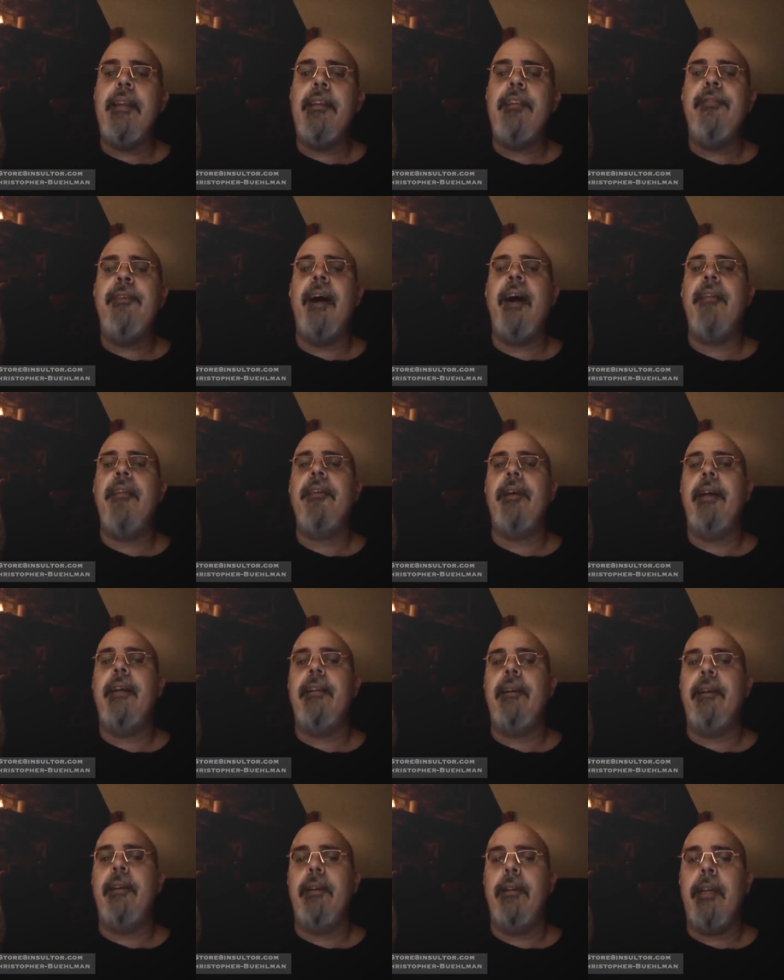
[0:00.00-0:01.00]
his father
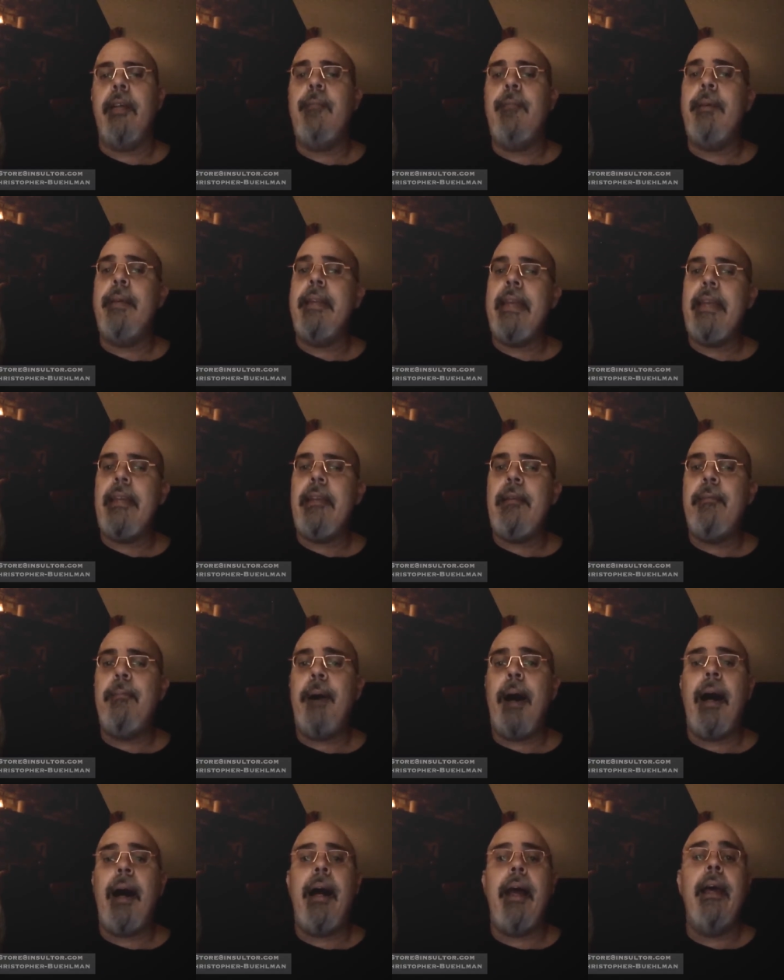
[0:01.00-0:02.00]
and uncle had been eaten
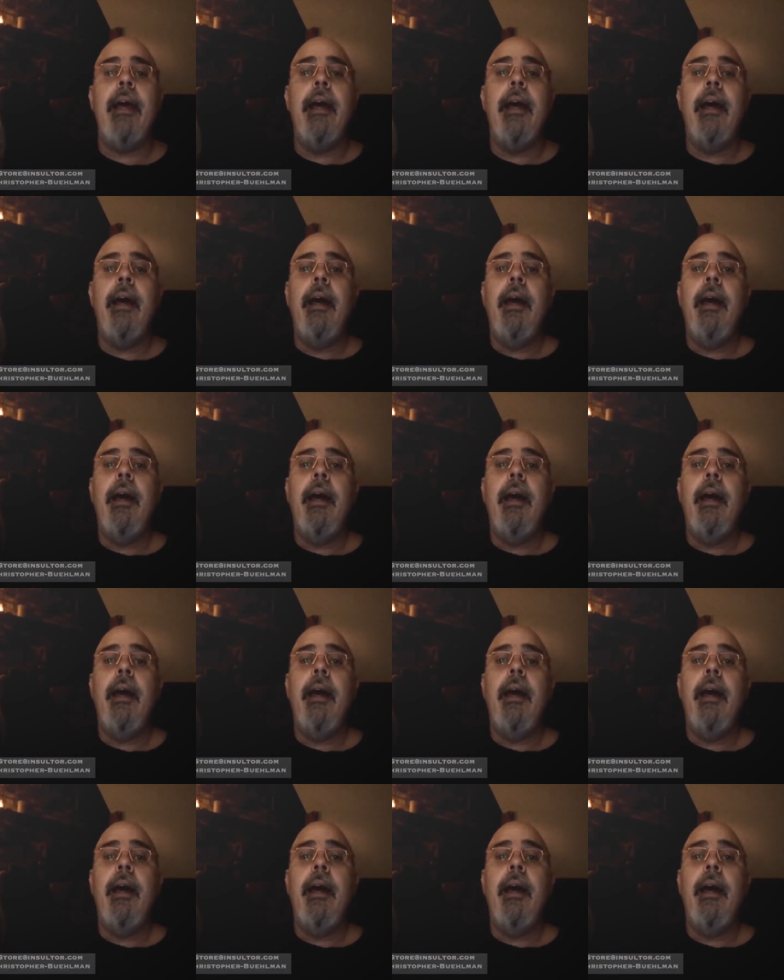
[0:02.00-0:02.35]
by